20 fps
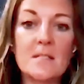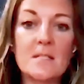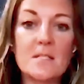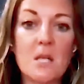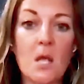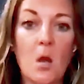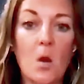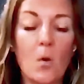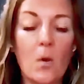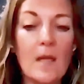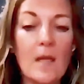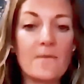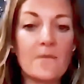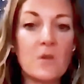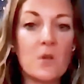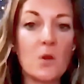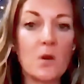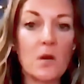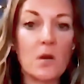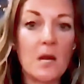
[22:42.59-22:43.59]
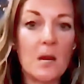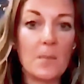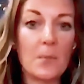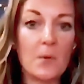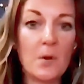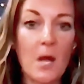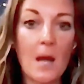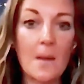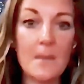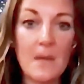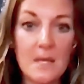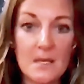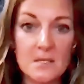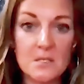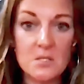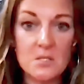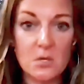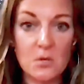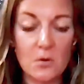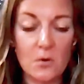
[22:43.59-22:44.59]
And so if you're going to
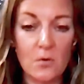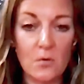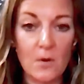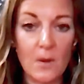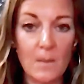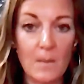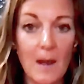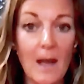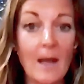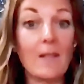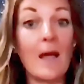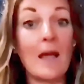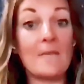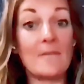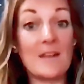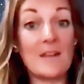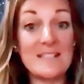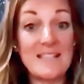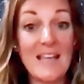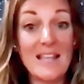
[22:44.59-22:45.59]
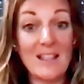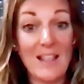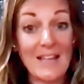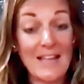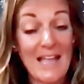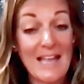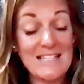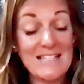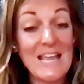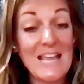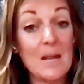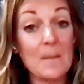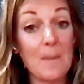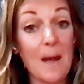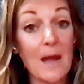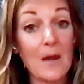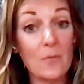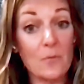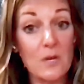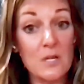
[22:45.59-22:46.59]
come into my life and
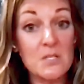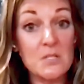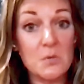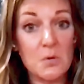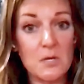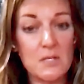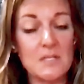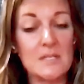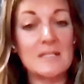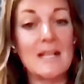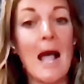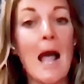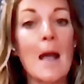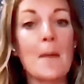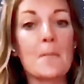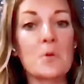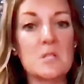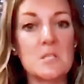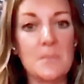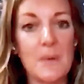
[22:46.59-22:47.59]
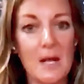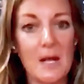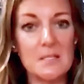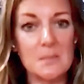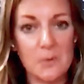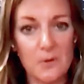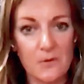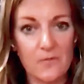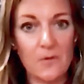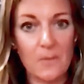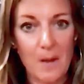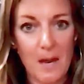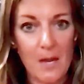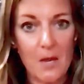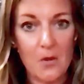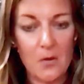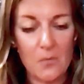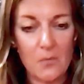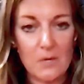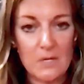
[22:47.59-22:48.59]
take my resources, I'm responsible
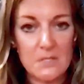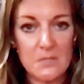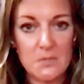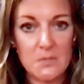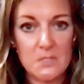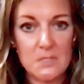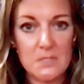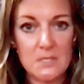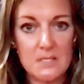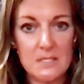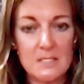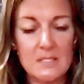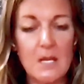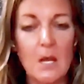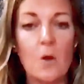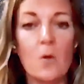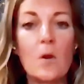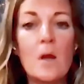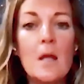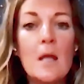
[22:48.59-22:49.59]
for my own resources.